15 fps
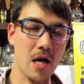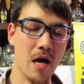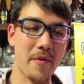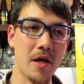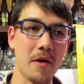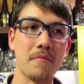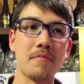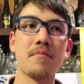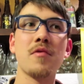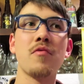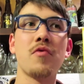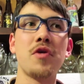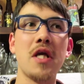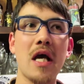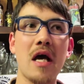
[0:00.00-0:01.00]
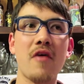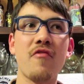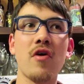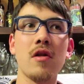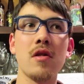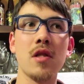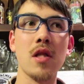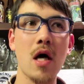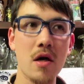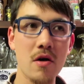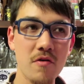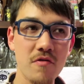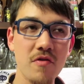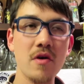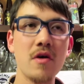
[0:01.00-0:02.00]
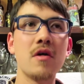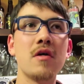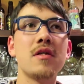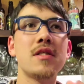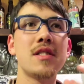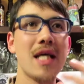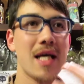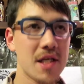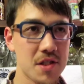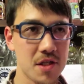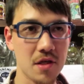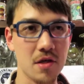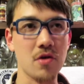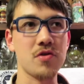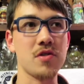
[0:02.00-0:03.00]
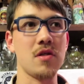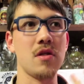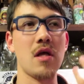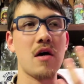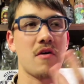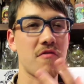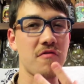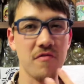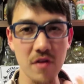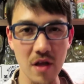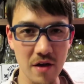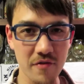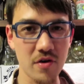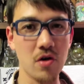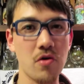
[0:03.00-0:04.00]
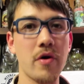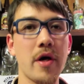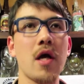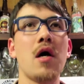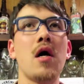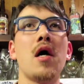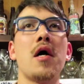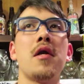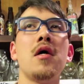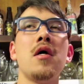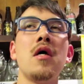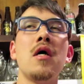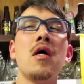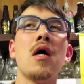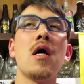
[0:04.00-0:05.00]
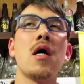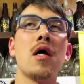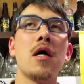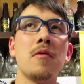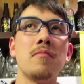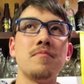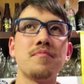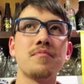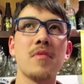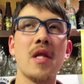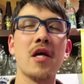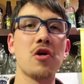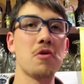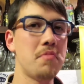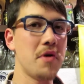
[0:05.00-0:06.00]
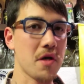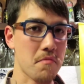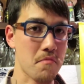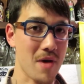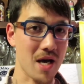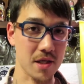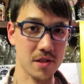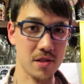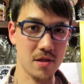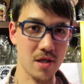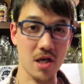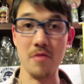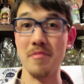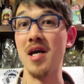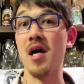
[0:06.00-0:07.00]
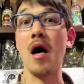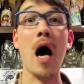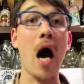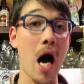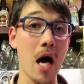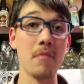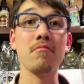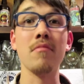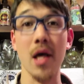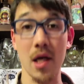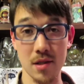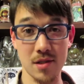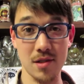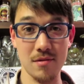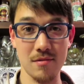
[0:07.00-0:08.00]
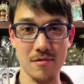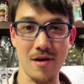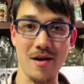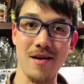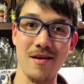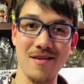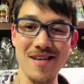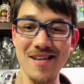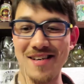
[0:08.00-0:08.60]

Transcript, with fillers: I mean, when you have a lot of tasting notes, a lot of flavor going on. Um, it could be a mess. It could be a hot mess, right?